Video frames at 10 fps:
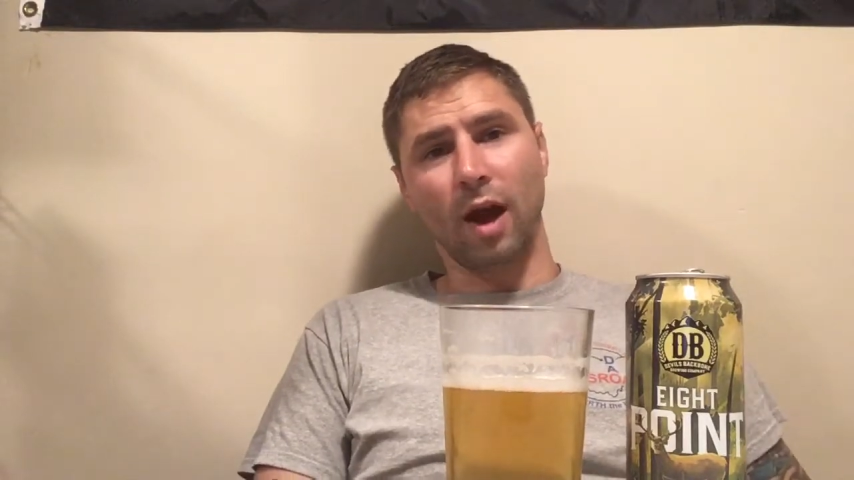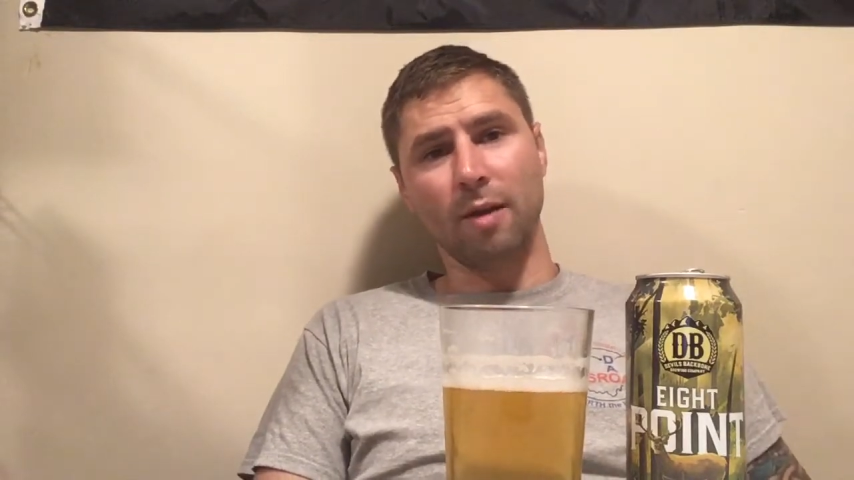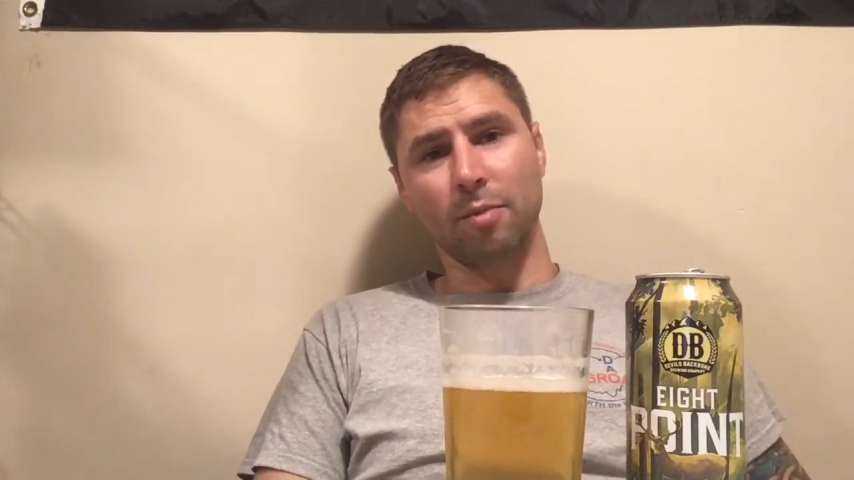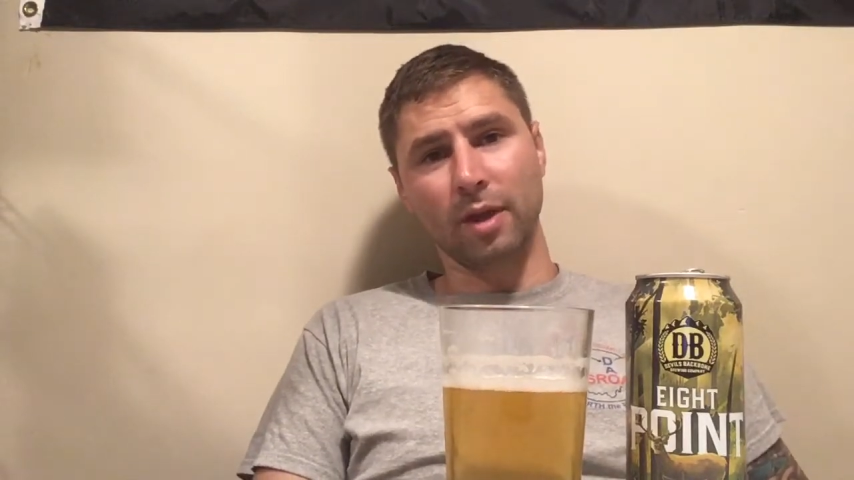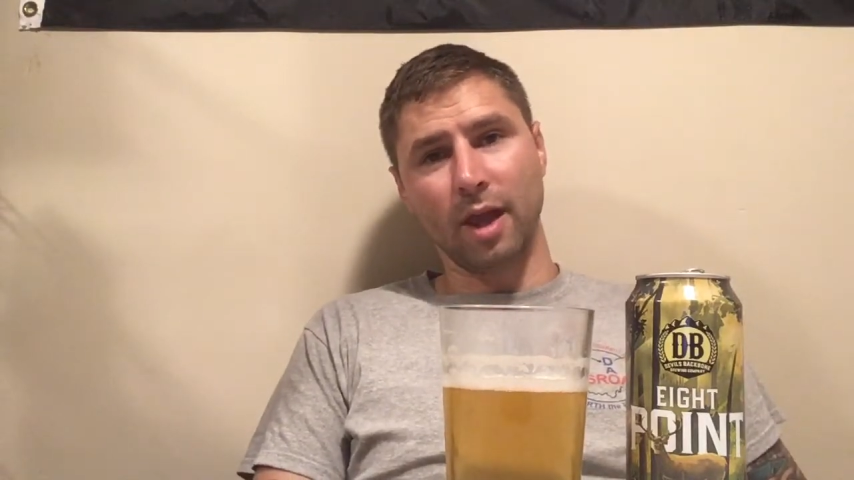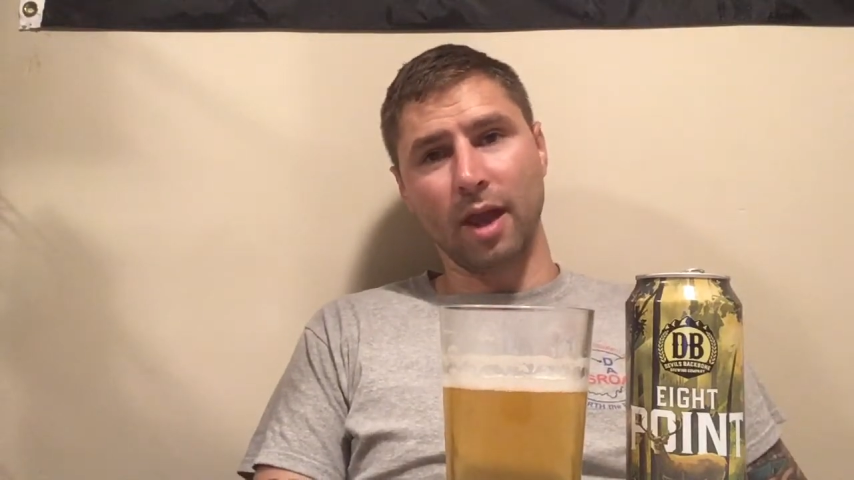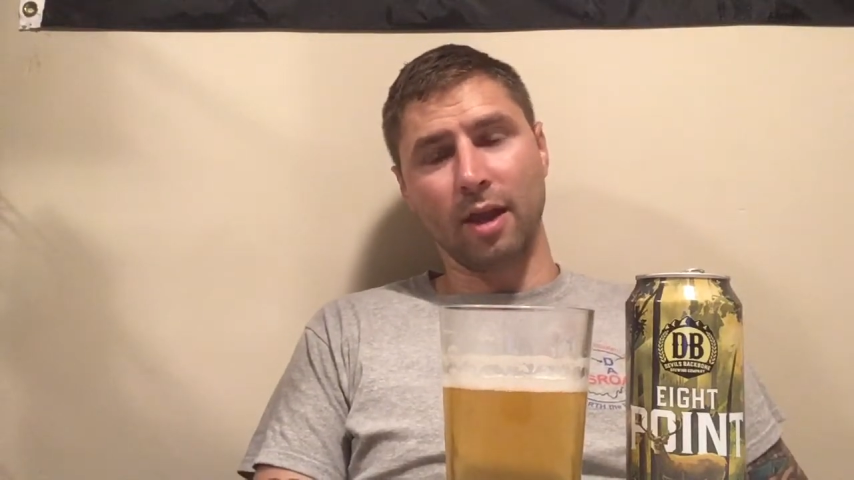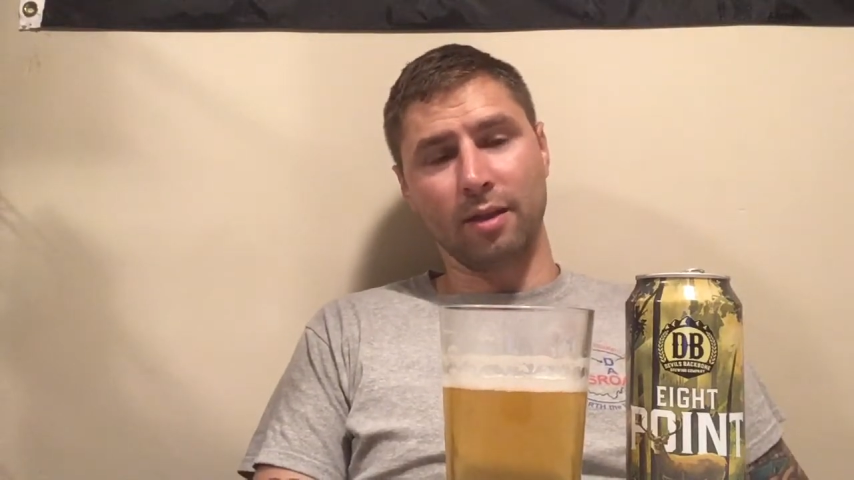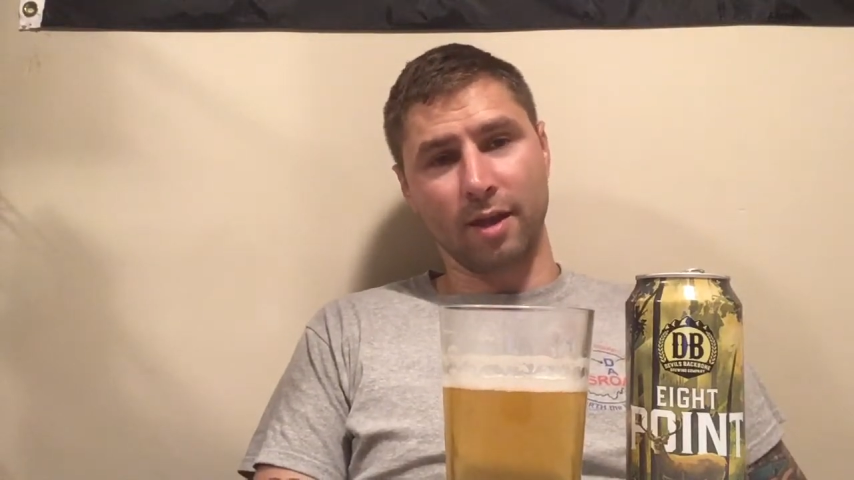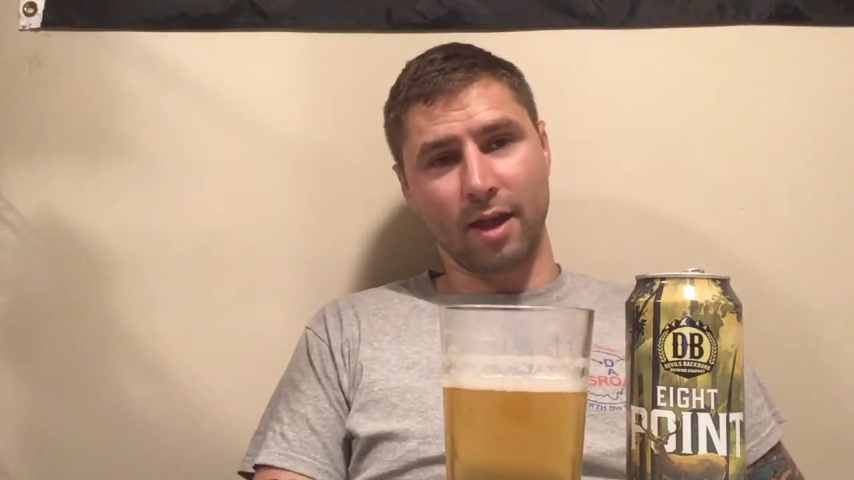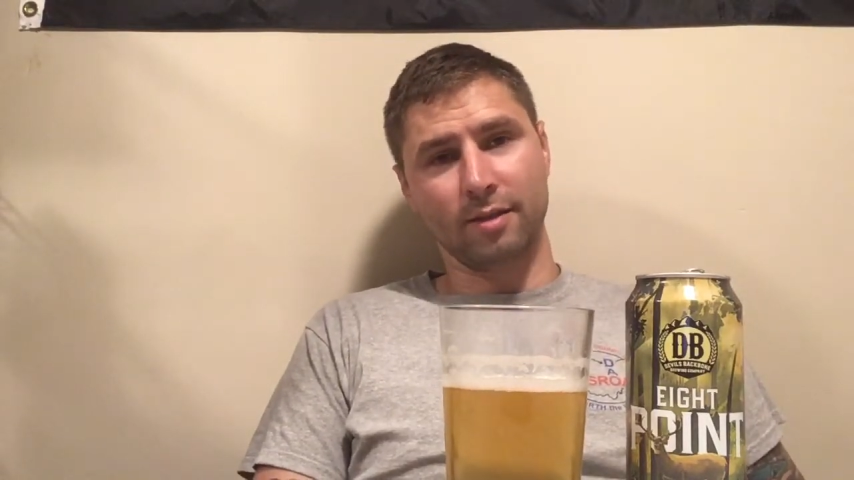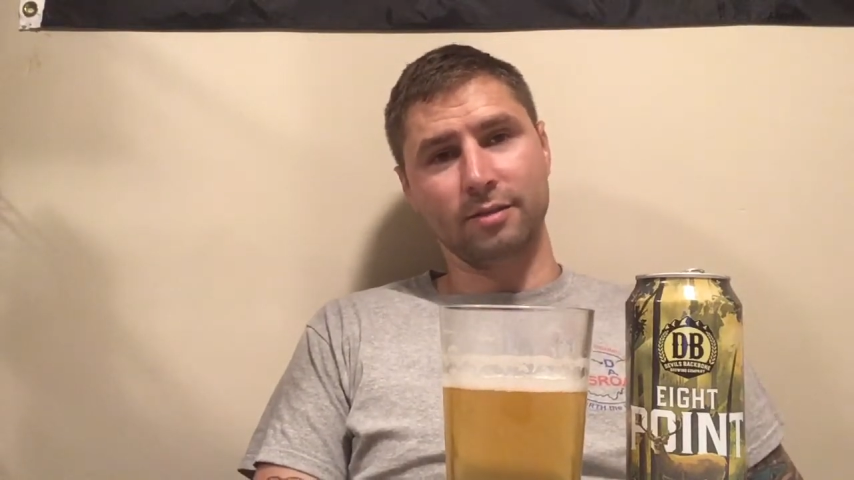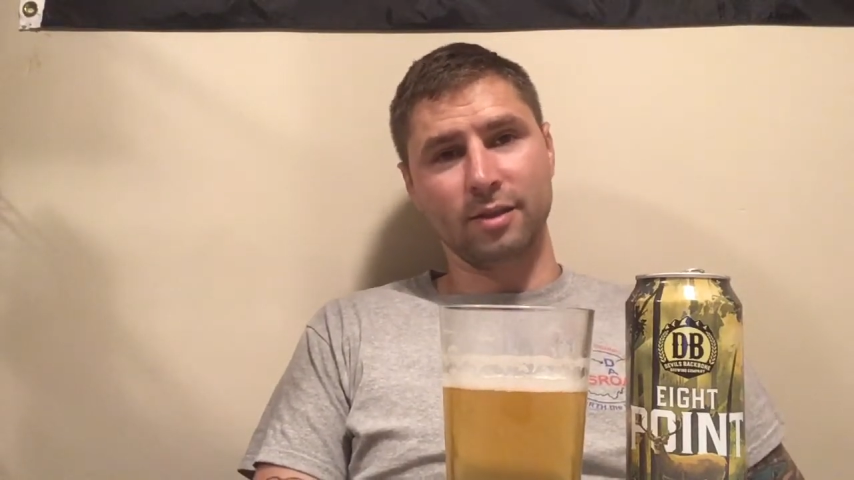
I P A that